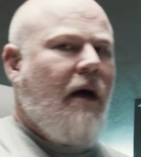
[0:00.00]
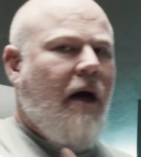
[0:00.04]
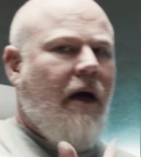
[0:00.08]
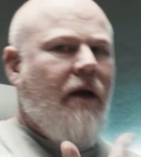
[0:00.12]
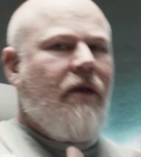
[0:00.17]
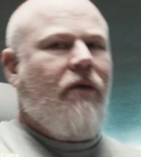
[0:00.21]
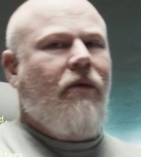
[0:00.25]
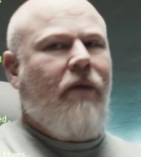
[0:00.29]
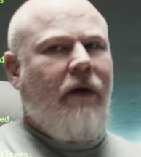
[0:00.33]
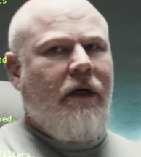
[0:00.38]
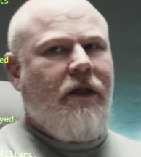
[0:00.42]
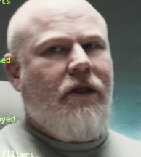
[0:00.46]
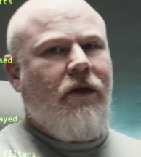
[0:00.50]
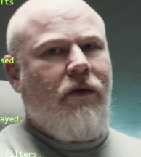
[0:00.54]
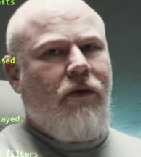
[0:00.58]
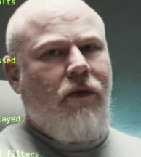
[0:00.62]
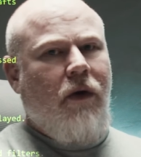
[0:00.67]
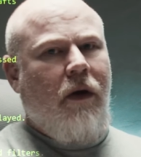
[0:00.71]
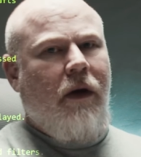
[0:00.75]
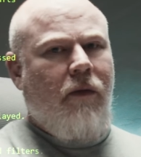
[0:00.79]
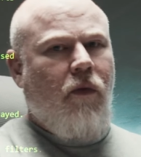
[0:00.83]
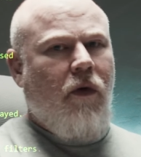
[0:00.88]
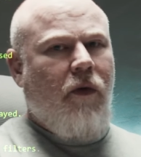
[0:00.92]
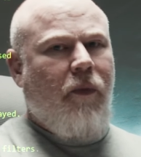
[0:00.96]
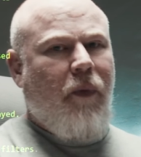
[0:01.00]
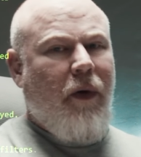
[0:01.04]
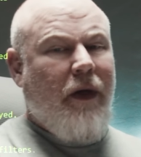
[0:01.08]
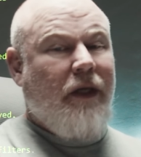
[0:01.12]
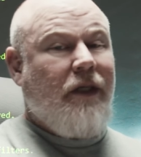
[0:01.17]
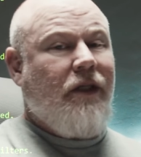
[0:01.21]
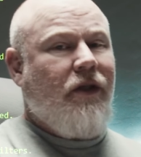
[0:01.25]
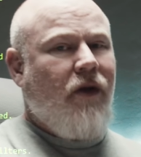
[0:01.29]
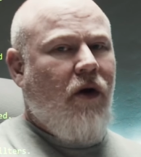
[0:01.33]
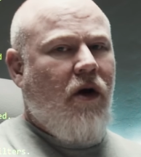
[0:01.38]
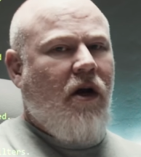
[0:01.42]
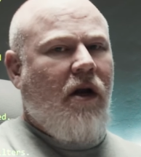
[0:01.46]
Otherwise, WordPress
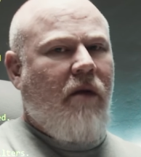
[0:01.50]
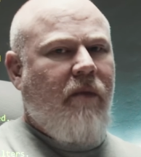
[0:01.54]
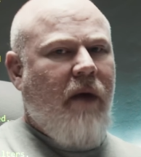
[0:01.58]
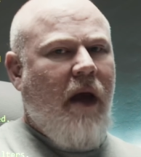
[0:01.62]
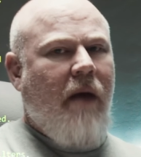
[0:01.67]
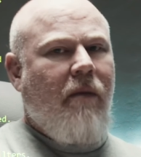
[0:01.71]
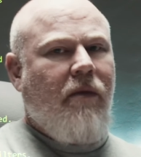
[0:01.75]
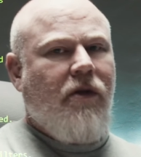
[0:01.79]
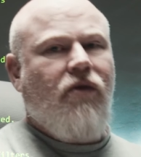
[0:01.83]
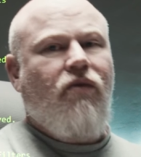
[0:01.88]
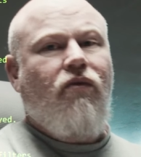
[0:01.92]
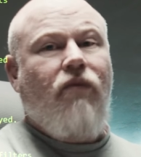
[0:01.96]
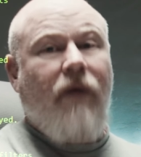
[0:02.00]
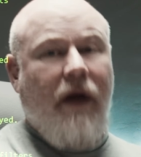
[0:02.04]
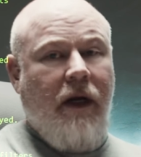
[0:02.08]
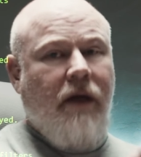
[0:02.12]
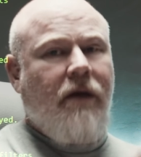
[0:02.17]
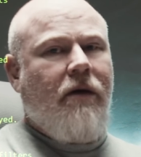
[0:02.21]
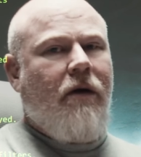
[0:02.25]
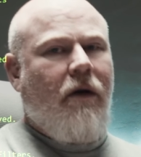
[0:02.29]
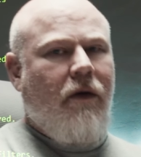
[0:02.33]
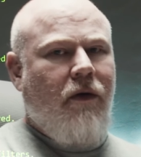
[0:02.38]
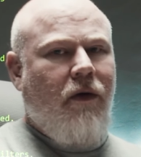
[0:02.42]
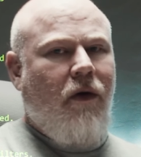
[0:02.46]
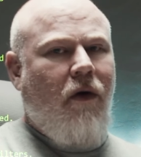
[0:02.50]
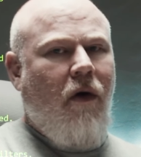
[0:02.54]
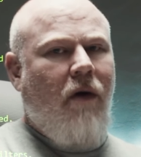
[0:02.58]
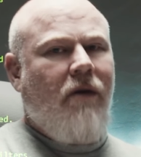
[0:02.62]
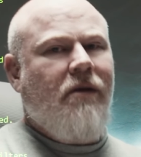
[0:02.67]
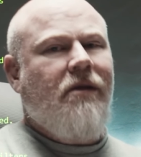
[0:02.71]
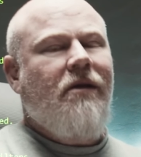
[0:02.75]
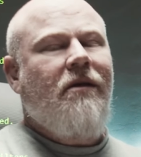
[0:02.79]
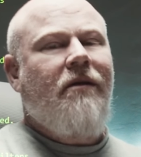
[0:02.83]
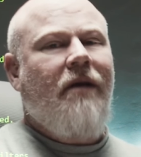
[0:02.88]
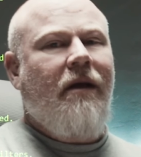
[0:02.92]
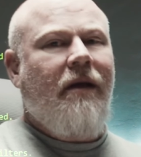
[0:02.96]
is not going to be able to render the
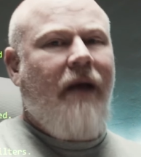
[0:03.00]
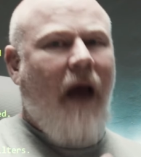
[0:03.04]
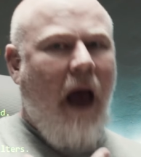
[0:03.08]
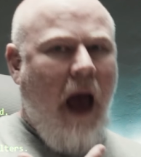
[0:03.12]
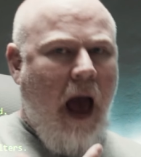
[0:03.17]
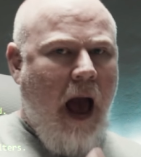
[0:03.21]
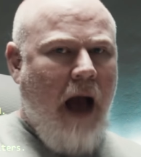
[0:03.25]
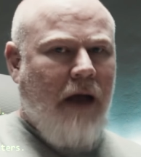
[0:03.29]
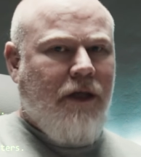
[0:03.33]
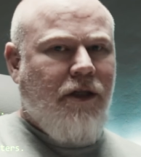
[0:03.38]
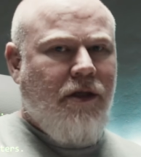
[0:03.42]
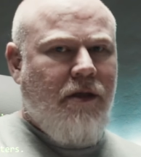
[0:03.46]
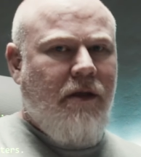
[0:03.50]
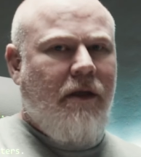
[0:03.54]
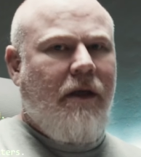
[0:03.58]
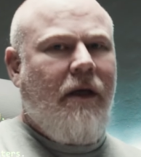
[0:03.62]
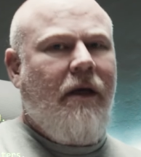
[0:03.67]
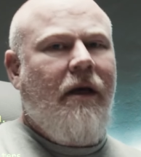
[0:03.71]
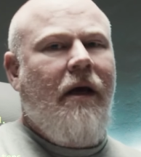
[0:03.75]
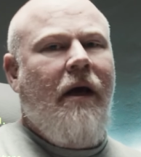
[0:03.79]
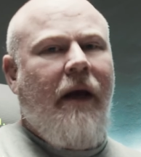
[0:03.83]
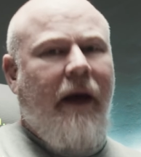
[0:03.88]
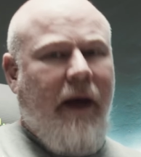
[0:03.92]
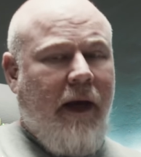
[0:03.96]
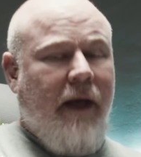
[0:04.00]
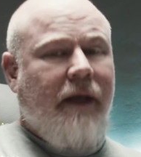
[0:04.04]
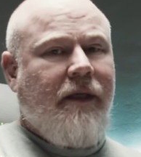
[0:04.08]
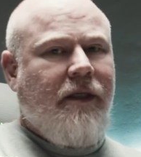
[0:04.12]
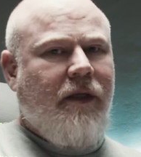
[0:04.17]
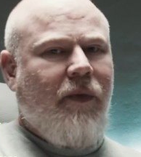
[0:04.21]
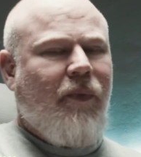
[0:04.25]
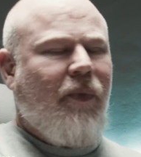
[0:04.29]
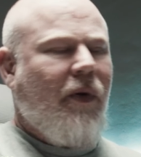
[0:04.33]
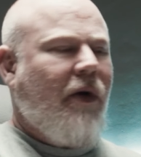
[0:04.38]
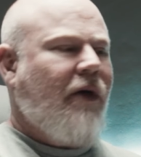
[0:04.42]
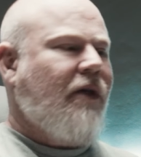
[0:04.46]
content that actually is
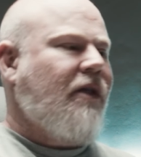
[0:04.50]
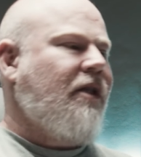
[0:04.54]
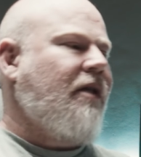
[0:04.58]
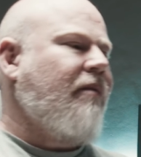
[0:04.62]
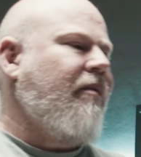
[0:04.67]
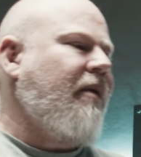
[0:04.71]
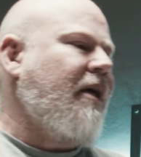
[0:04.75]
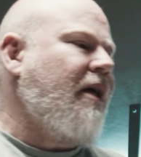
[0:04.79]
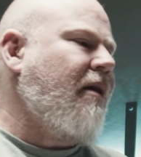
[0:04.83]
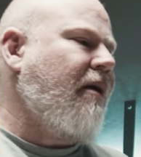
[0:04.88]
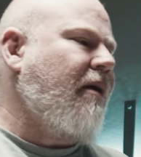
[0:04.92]
supposed to be